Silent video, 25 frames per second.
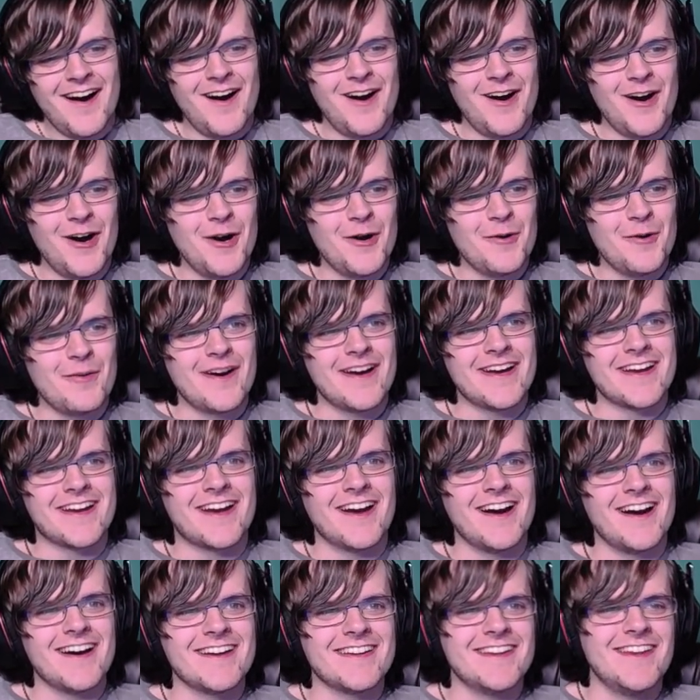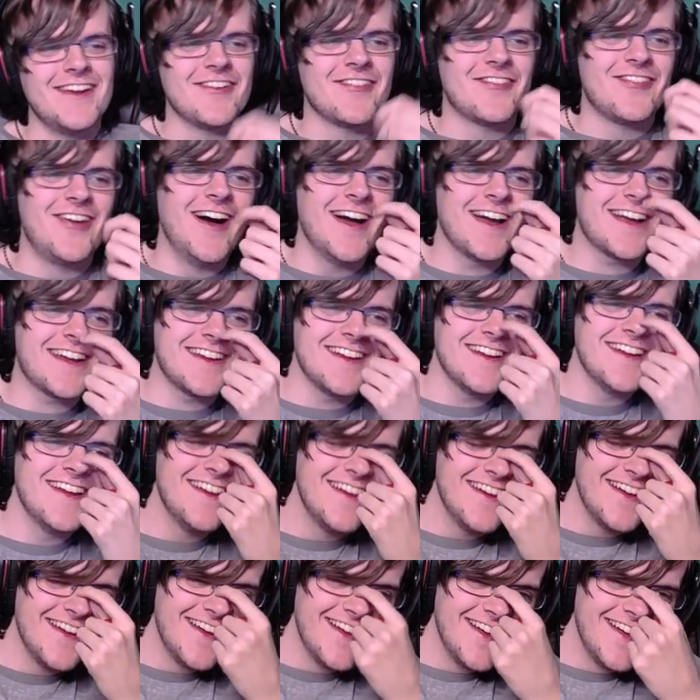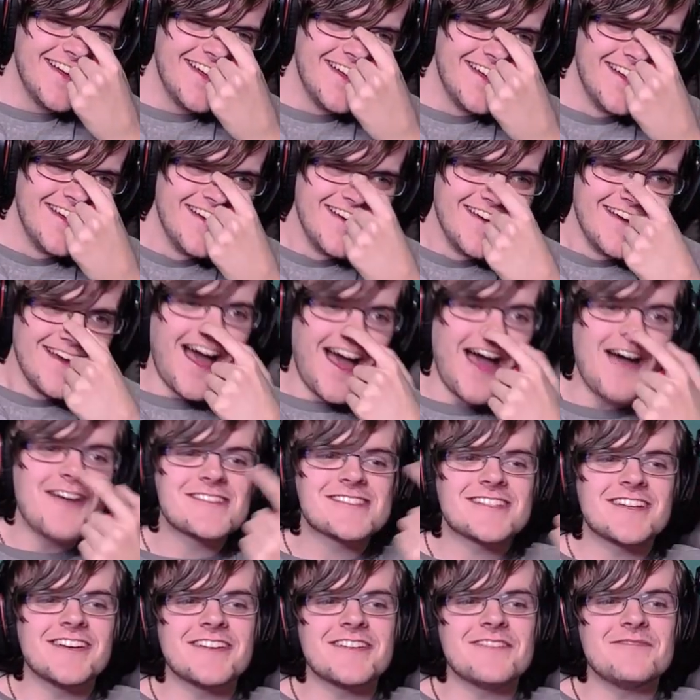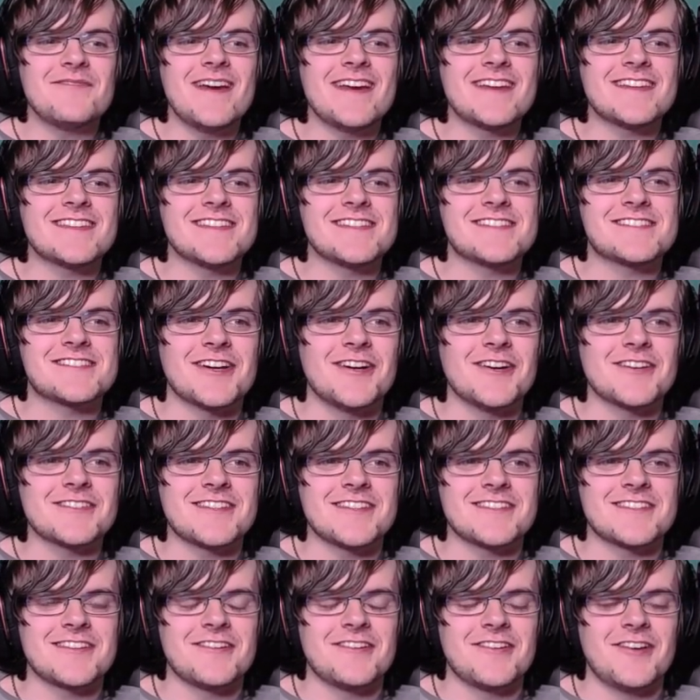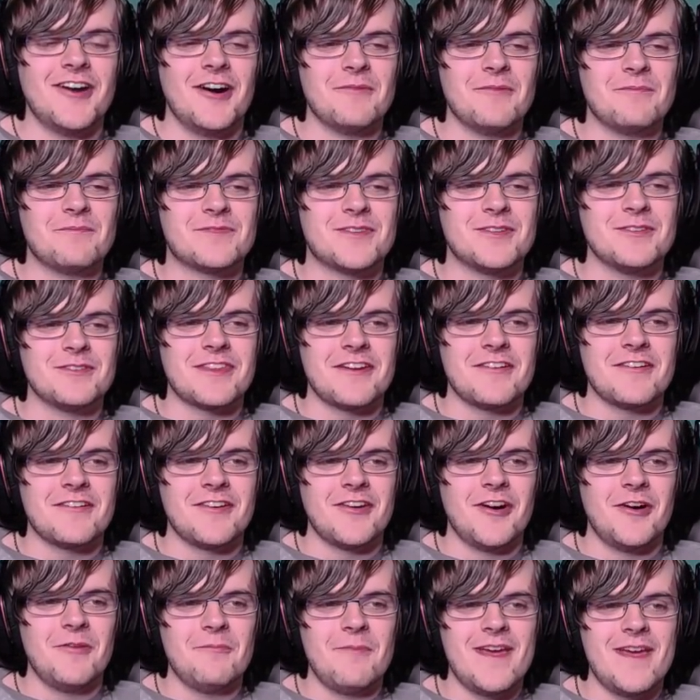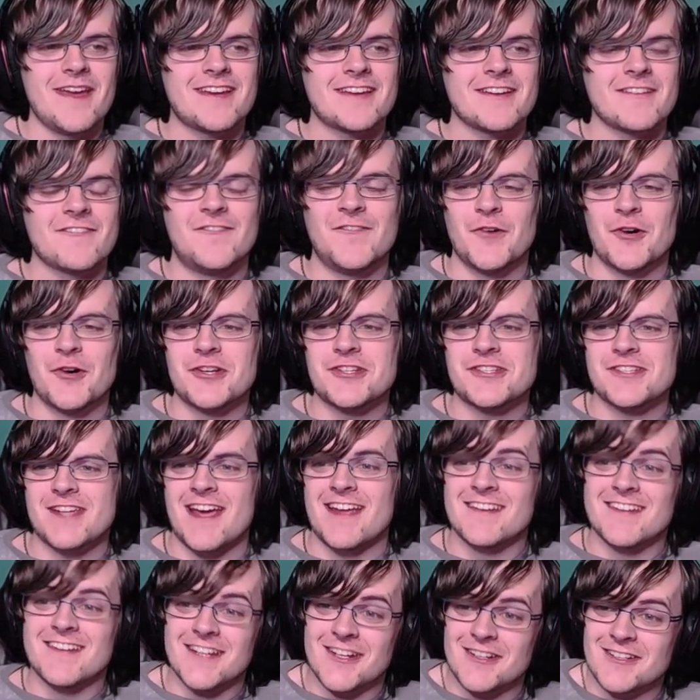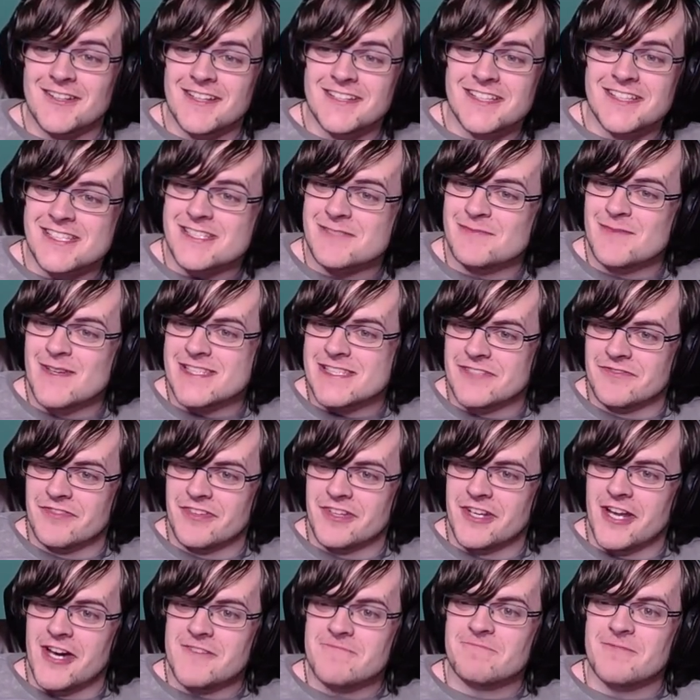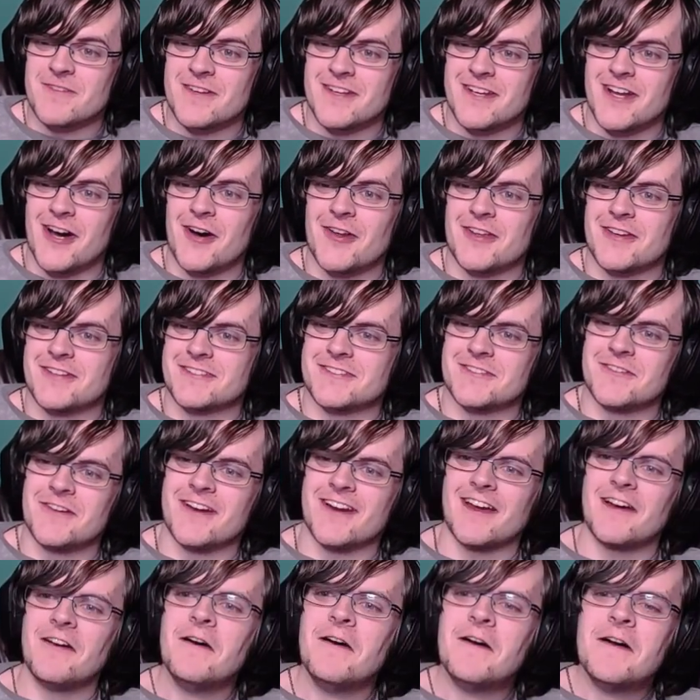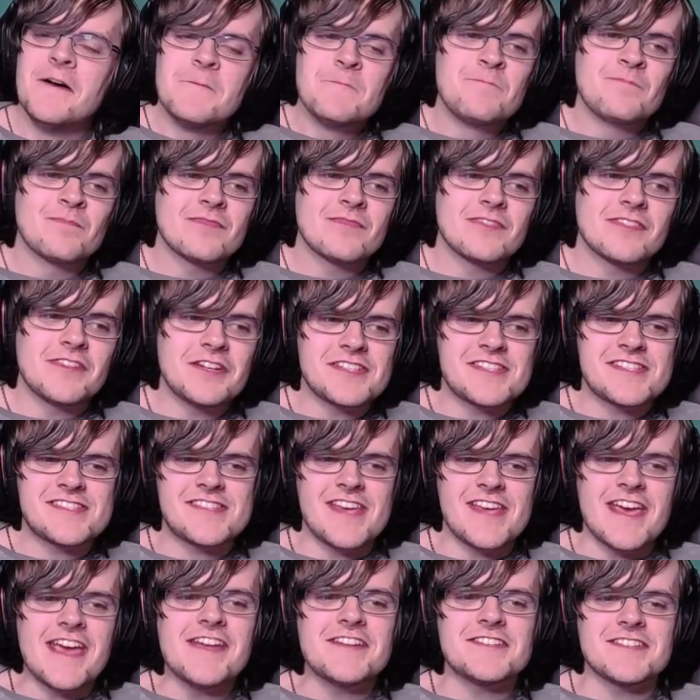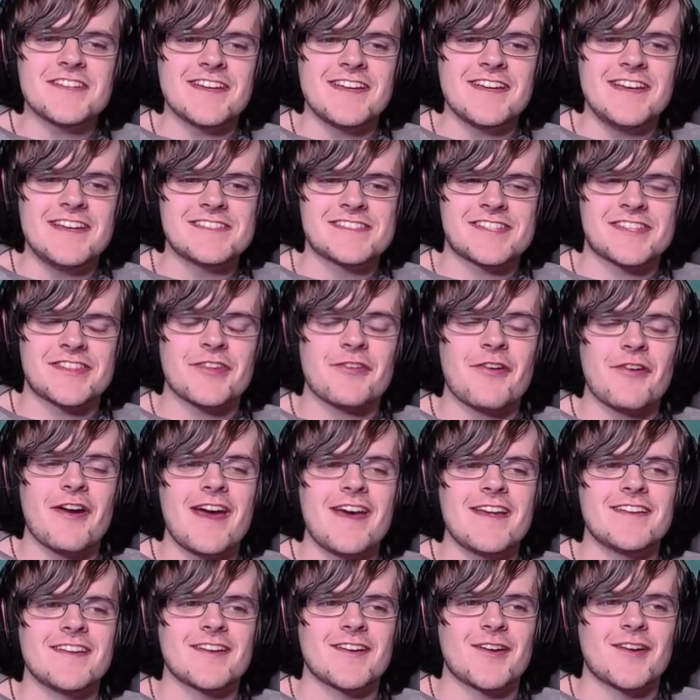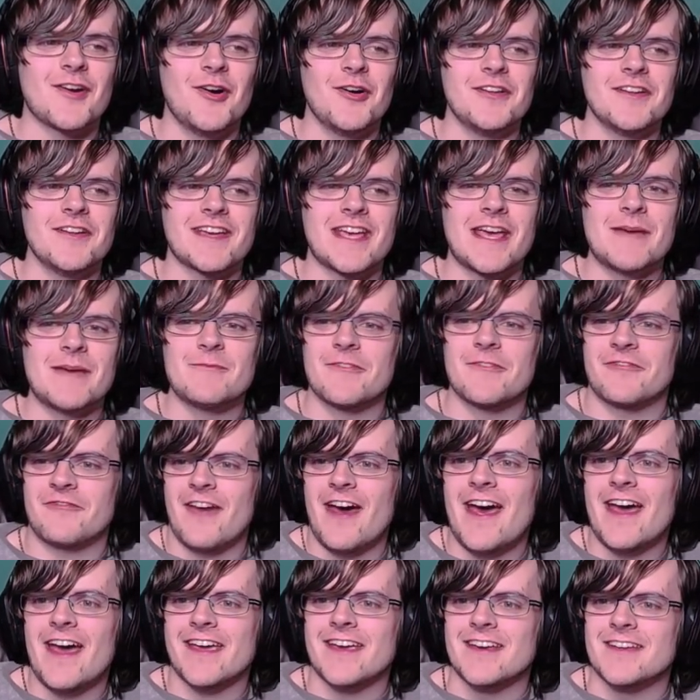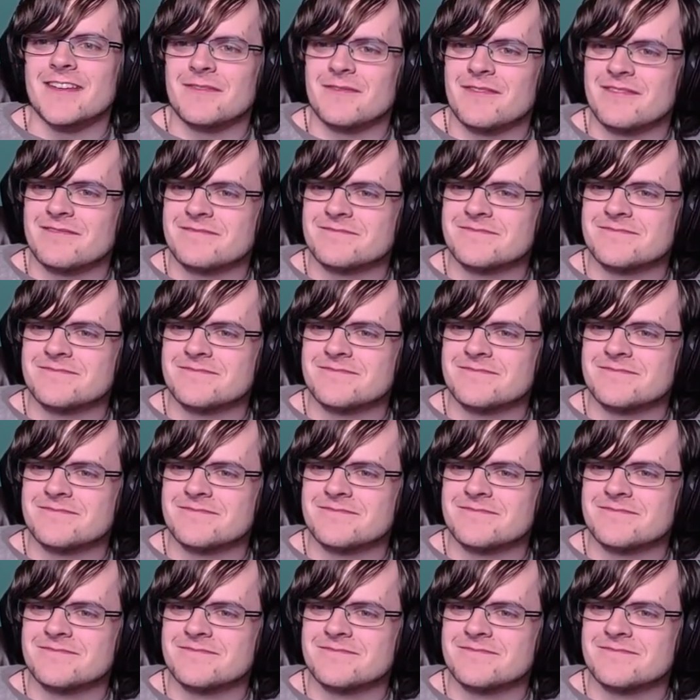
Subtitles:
Oh my god, they're fucking... I was gonna make the joke that they're not making 4chan nearly dismissive enough, but no, they're doing it. They're saging his thread and calling him a faggot.